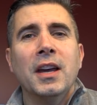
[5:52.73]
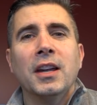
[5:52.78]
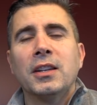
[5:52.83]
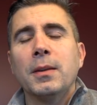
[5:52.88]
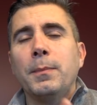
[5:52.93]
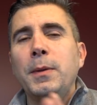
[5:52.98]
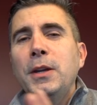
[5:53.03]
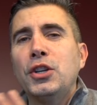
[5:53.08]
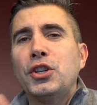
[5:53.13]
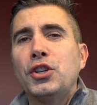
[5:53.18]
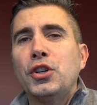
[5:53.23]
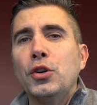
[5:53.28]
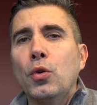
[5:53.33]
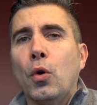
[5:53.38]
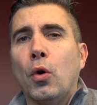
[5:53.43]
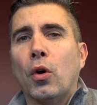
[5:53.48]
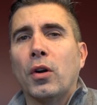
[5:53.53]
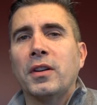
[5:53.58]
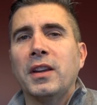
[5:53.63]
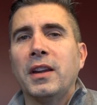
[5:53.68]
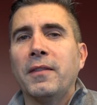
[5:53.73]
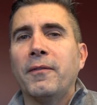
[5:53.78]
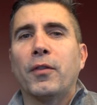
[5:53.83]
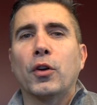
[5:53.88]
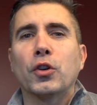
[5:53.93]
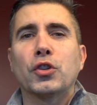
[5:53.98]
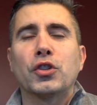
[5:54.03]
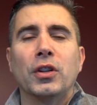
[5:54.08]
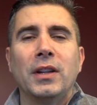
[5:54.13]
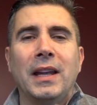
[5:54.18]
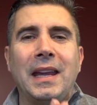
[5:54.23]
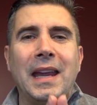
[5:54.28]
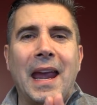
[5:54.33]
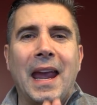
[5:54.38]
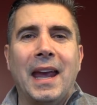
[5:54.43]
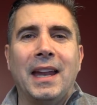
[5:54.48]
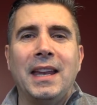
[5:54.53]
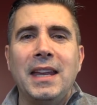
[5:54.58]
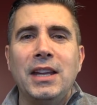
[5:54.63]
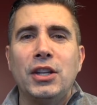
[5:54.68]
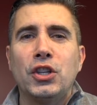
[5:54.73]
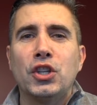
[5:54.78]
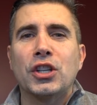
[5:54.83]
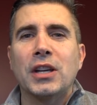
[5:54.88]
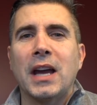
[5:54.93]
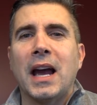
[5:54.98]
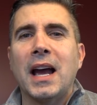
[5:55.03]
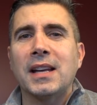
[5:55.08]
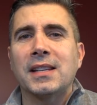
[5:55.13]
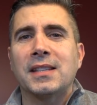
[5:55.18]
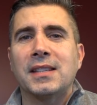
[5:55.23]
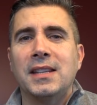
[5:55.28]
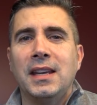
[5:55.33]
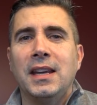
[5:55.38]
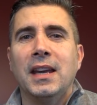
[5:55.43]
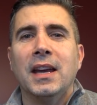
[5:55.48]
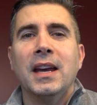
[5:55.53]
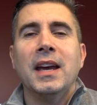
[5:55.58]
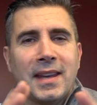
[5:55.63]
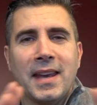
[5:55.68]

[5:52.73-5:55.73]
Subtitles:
to be shoehorned in virtually any chassis.